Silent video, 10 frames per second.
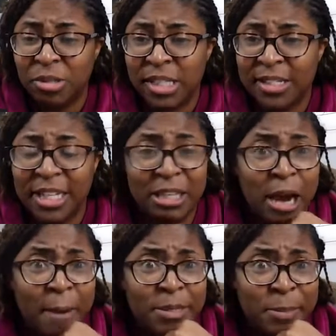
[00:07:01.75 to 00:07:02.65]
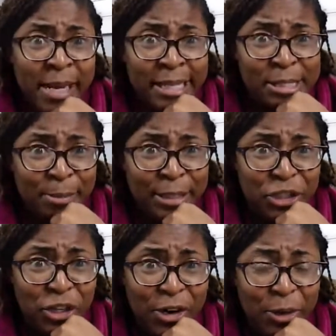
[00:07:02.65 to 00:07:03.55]
sounds like the garbage man gets the
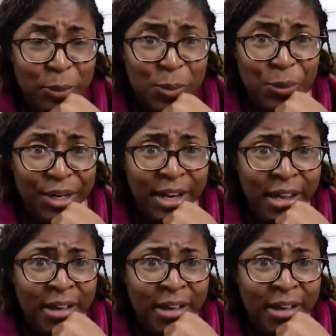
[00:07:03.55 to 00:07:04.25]
Bless Your Heart Award.